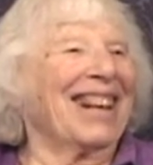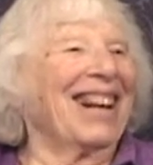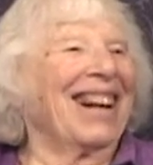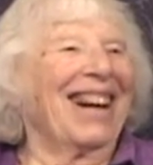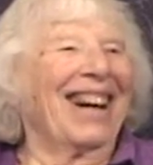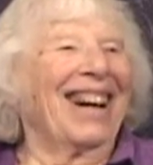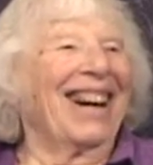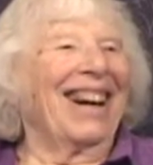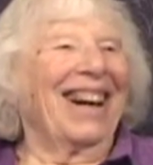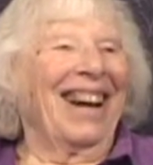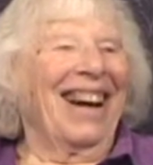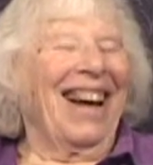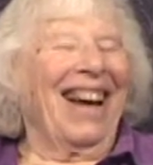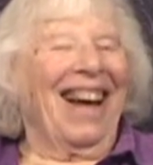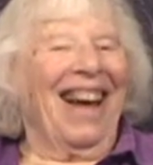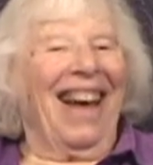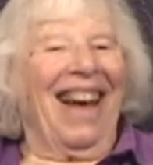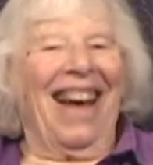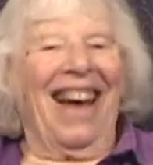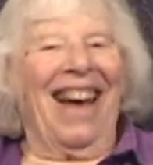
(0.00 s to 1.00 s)
Okay.
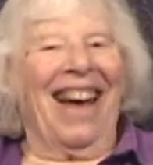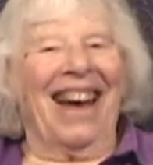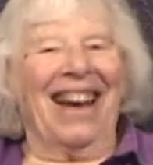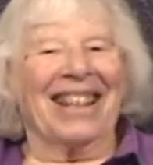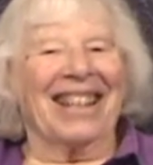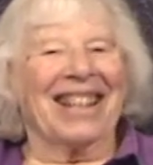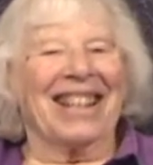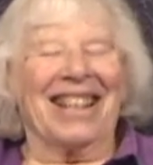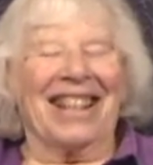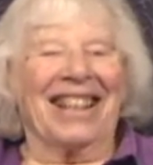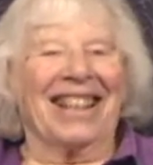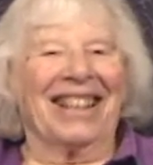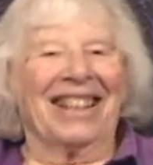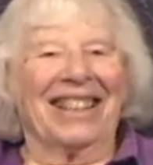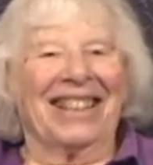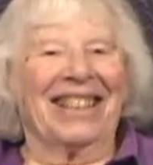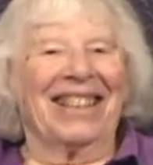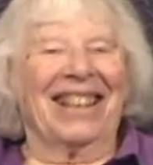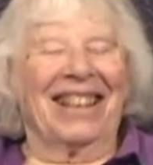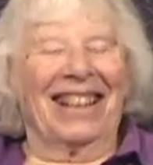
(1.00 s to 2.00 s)
Mm-hmm. And uh,
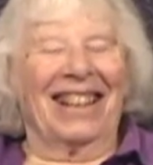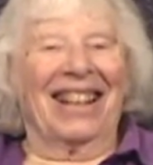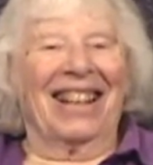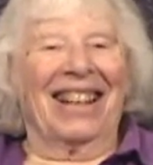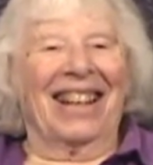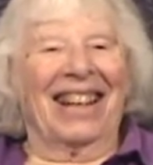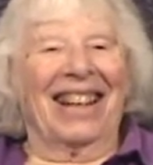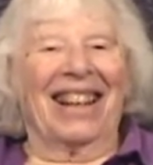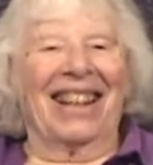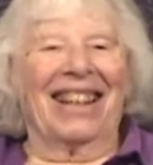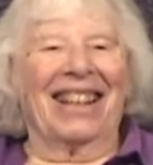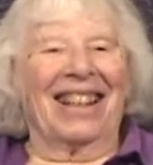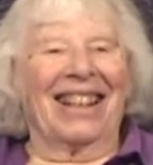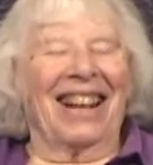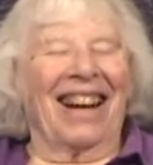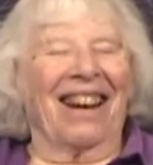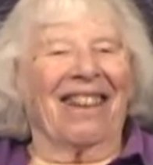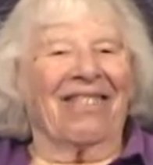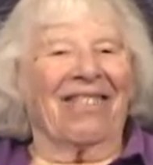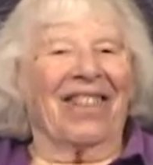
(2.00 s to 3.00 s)

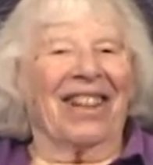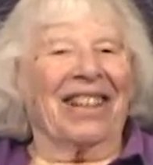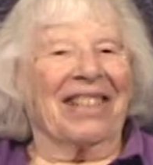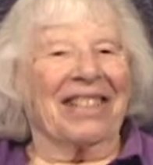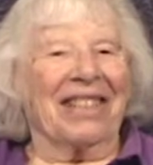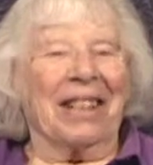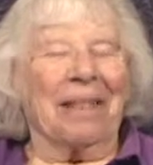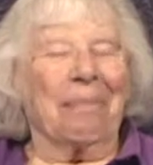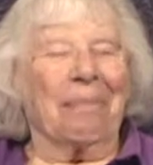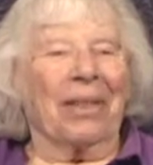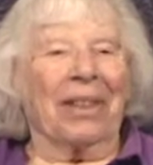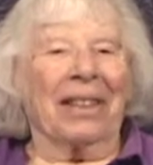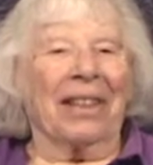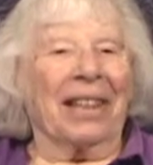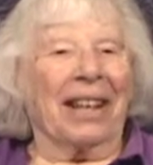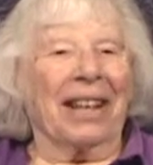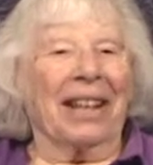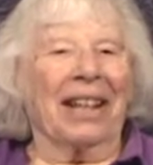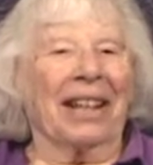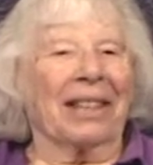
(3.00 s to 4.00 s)
uh, I found him very
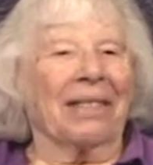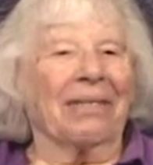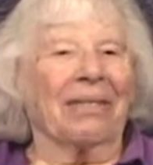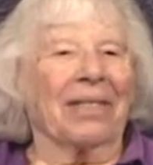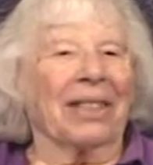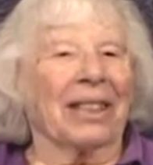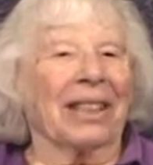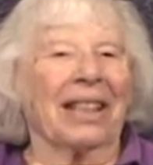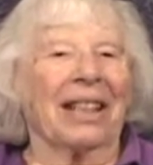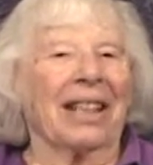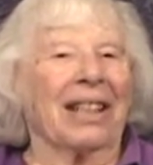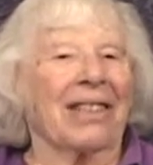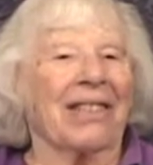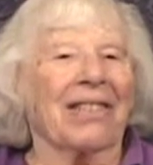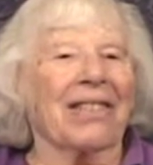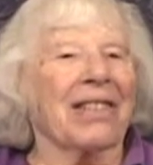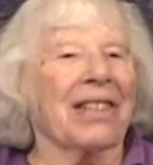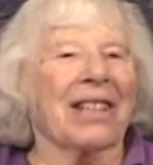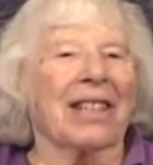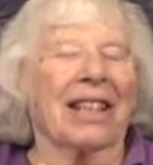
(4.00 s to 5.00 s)
colorful and
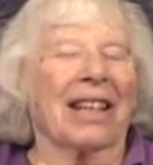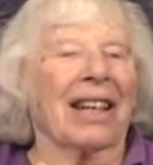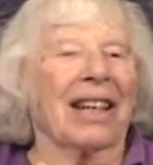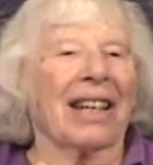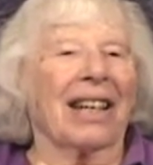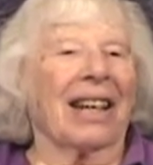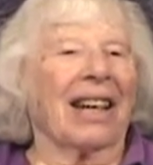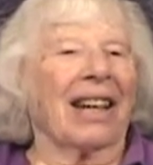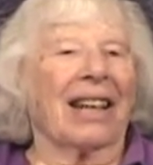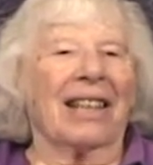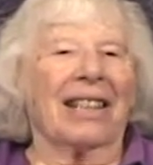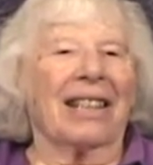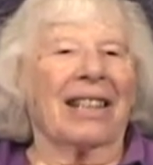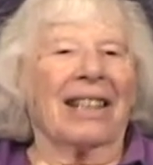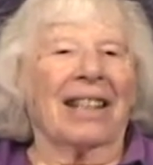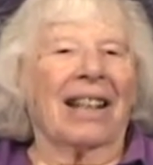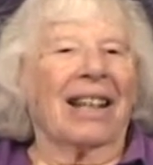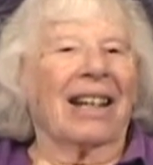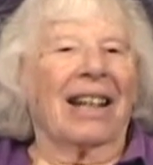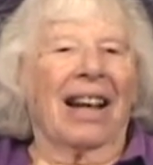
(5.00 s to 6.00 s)
interesting. And
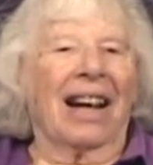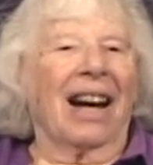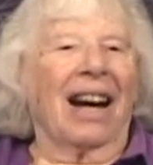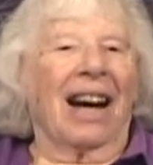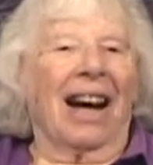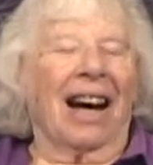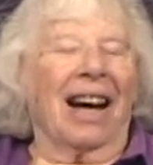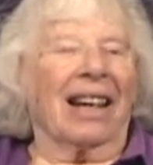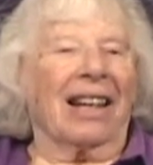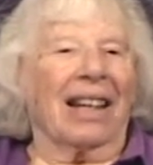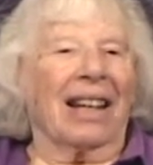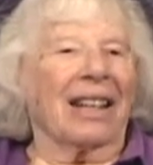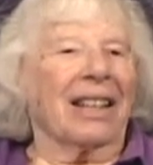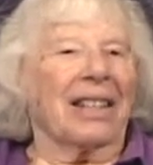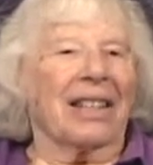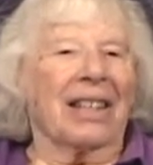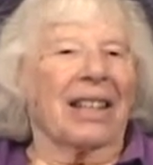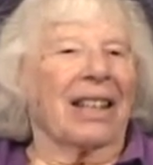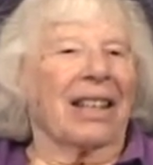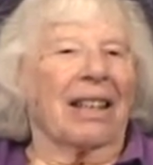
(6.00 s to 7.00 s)
I got
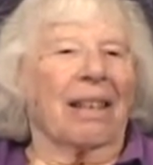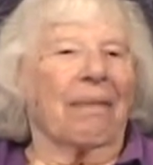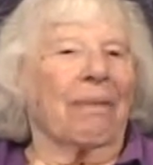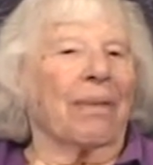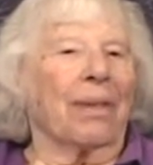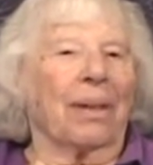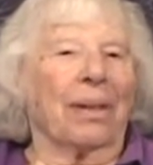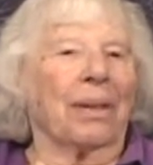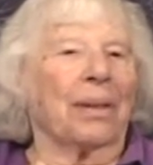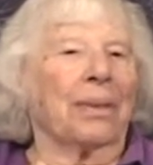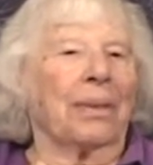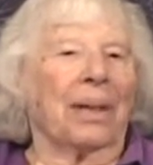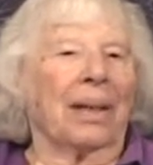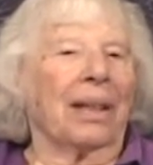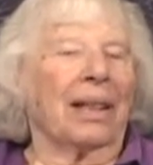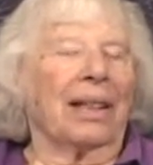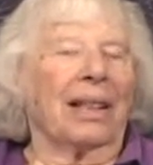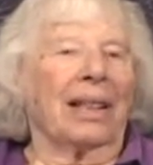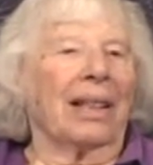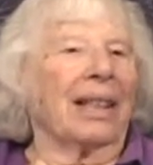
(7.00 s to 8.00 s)
to interview,
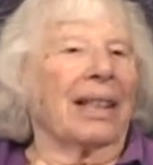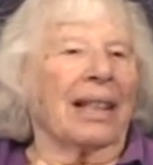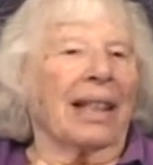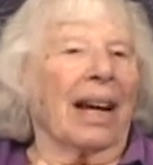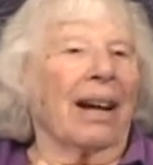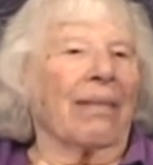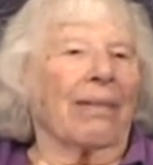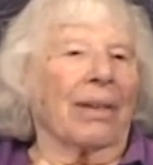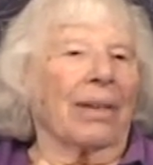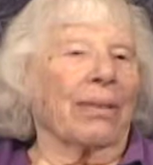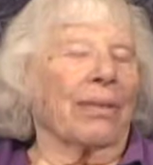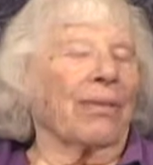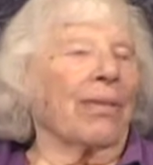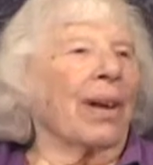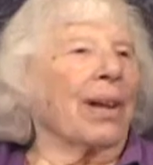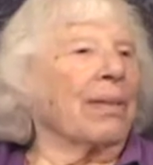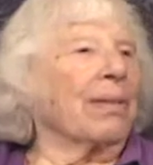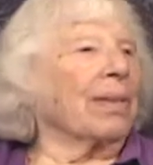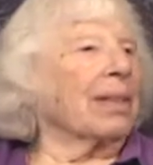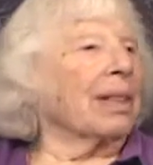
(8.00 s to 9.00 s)
uh, cover
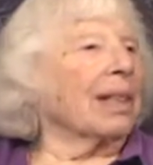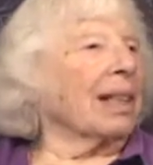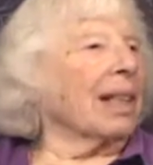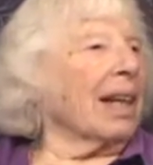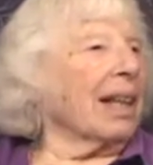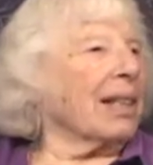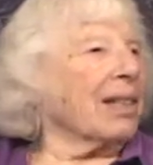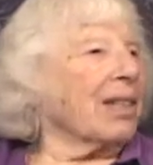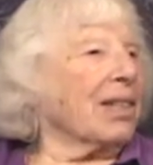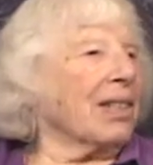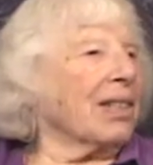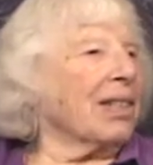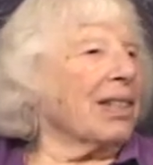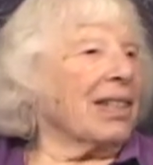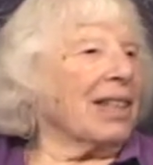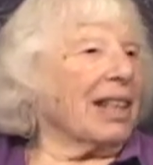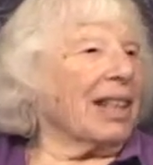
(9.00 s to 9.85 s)
federal elections.